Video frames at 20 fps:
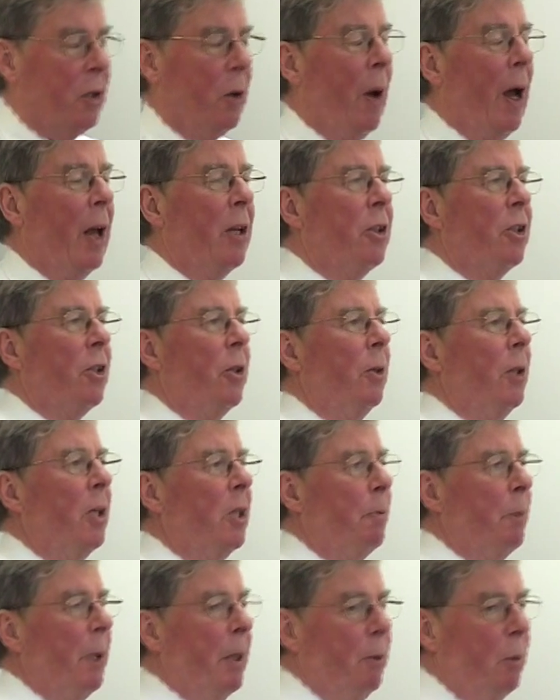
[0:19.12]
as soon as
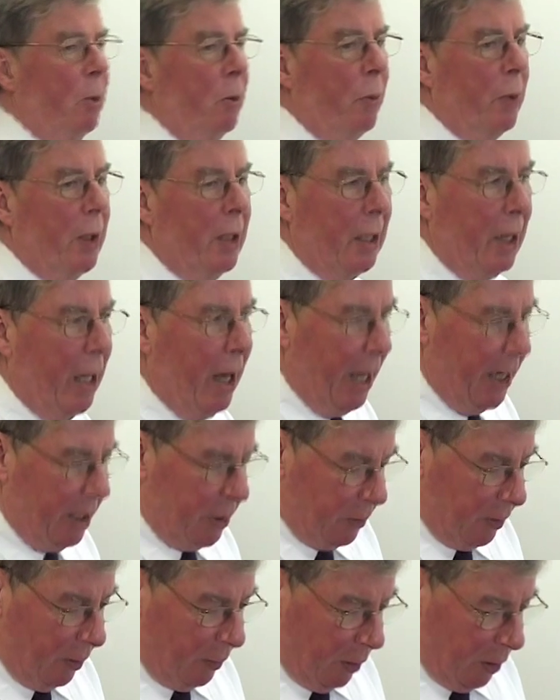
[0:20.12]
people
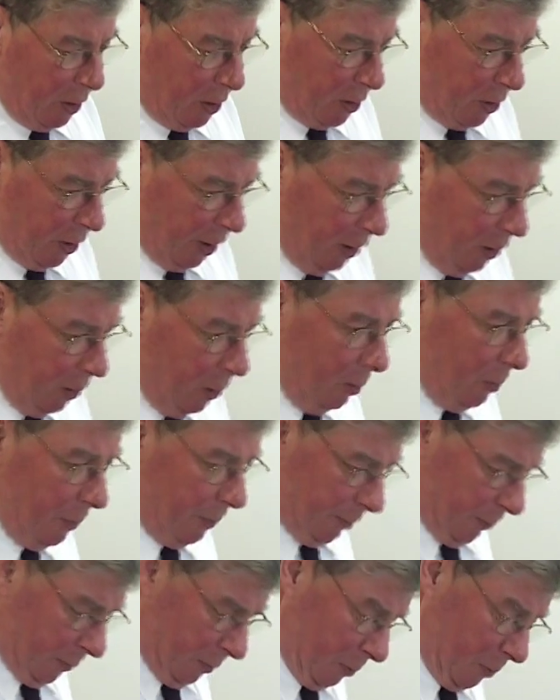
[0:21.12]
realized that the single
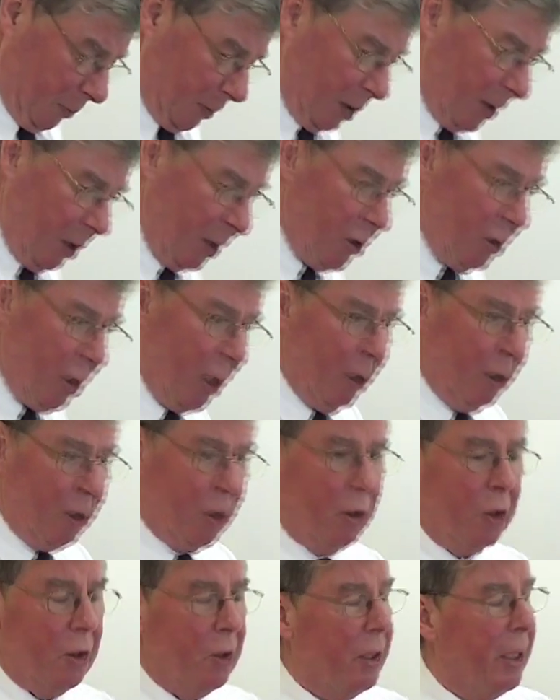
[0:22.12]

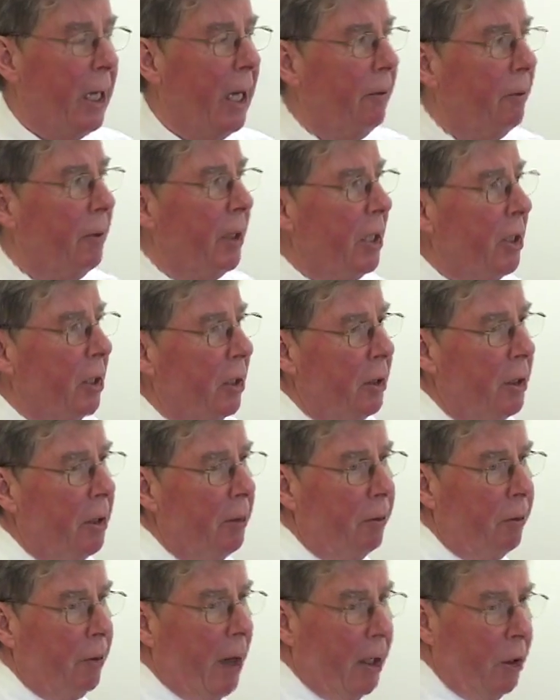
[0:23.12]
junctions gave these
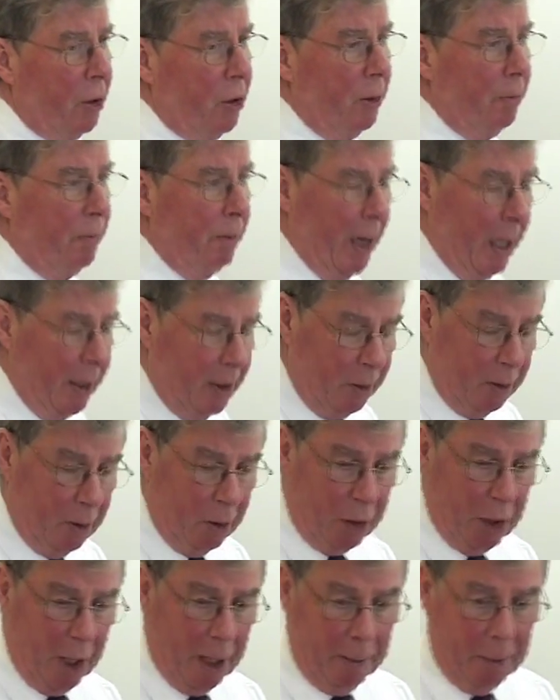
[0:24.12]
diffraction pattern
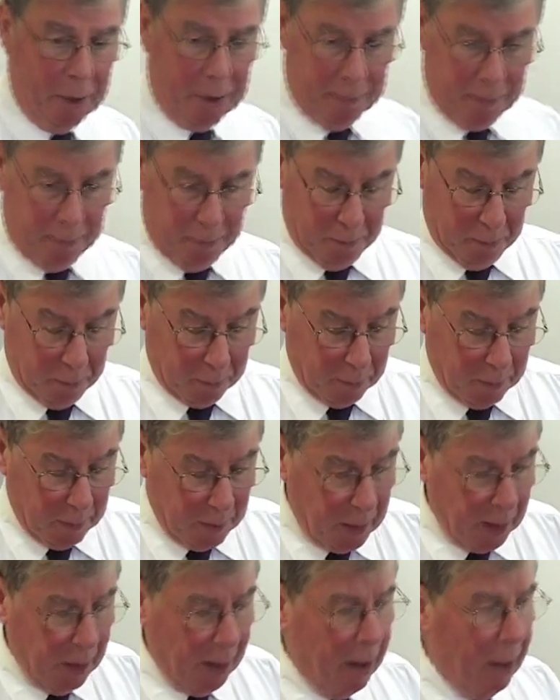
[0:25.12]
shapes
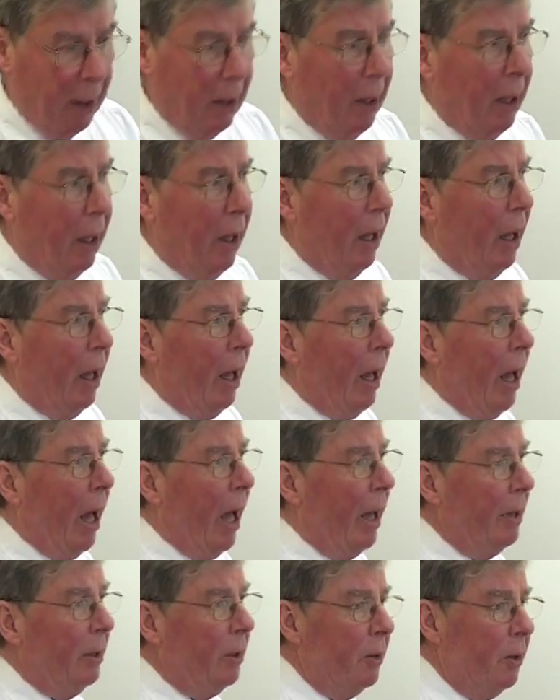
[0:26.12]

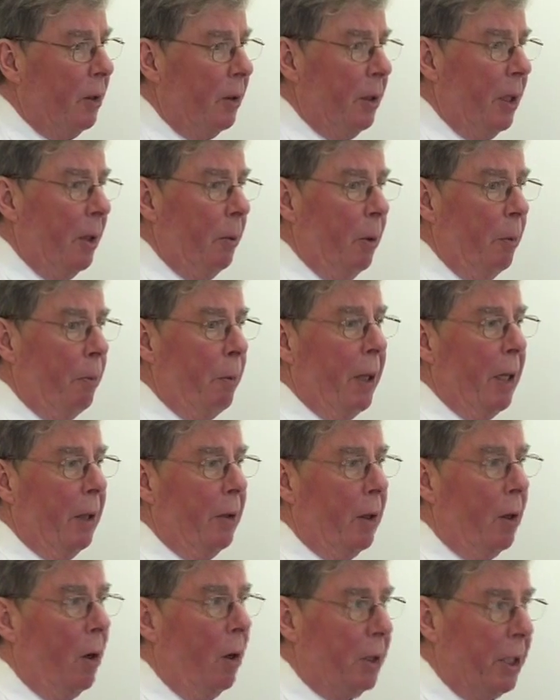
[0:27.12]
and that they were
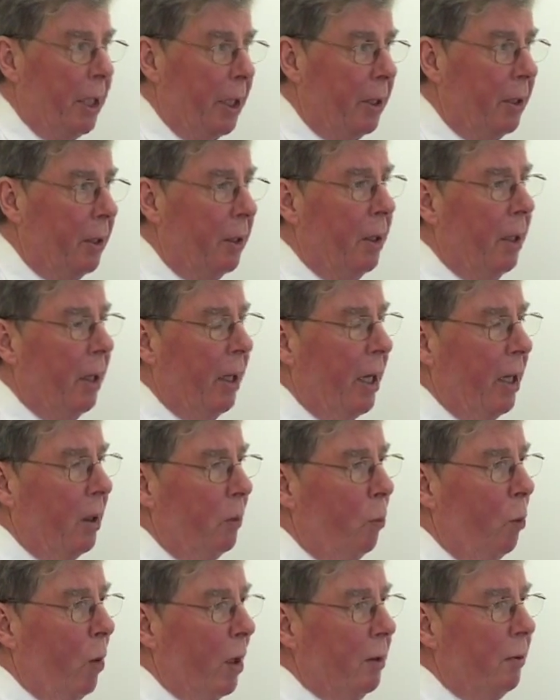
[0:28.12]
periodic
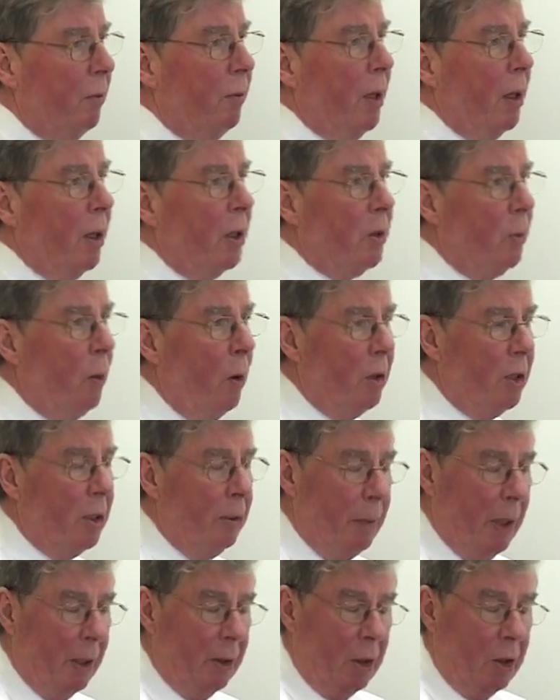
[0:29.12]
in one flux
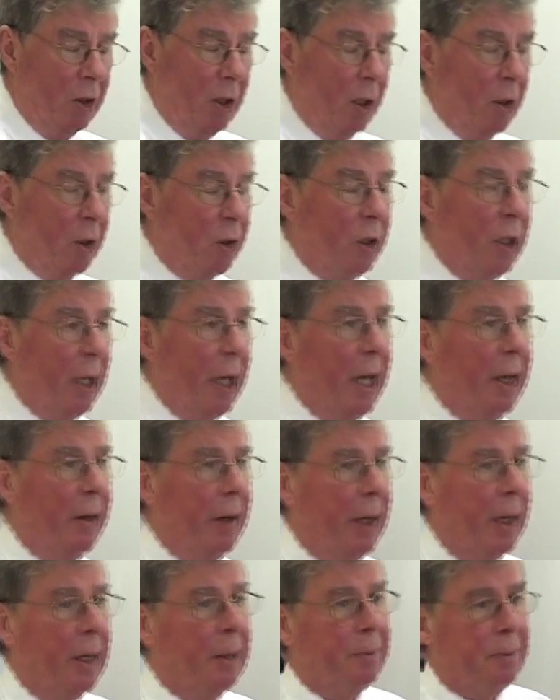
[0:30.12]
quantum in the junction
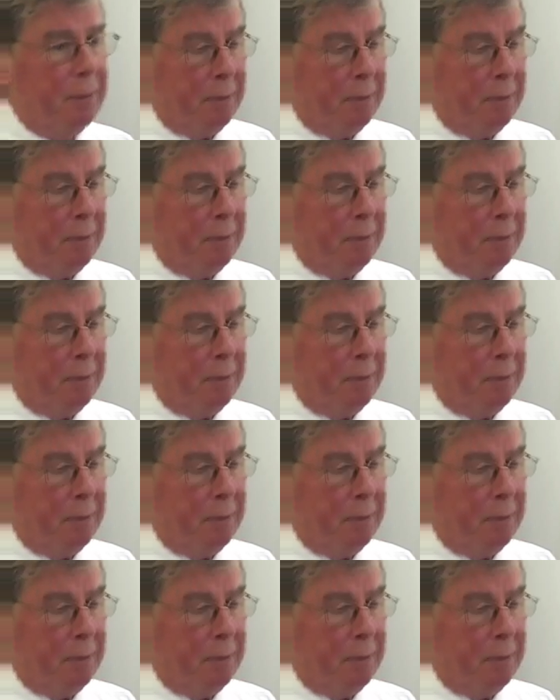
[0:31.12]
area,